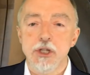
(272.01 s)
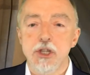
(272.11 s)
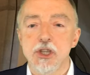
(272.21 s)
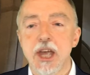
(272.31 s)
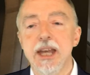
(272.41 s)
it
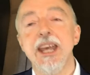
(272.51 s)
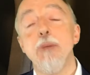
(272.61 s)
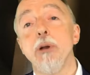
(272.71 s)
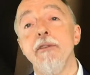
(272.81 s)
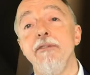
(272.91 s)
is said he
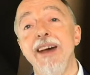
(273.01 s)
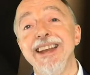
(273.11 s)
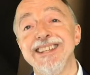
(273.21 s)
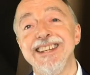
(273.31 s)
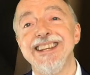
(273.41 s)

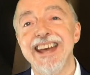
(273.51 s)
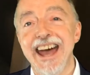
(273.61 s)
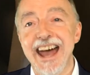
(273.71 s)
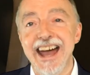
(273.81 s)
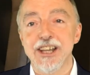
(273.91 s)
perfected
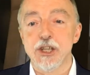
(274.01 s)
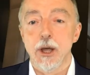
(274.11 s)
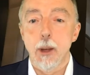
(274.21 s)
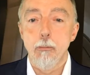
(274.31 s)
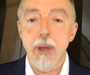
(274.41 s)
at
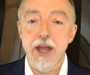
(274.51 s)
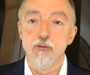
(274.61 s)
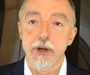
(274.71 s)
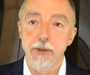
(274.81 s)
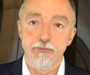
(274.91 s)

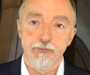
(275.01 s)
Penrhyn.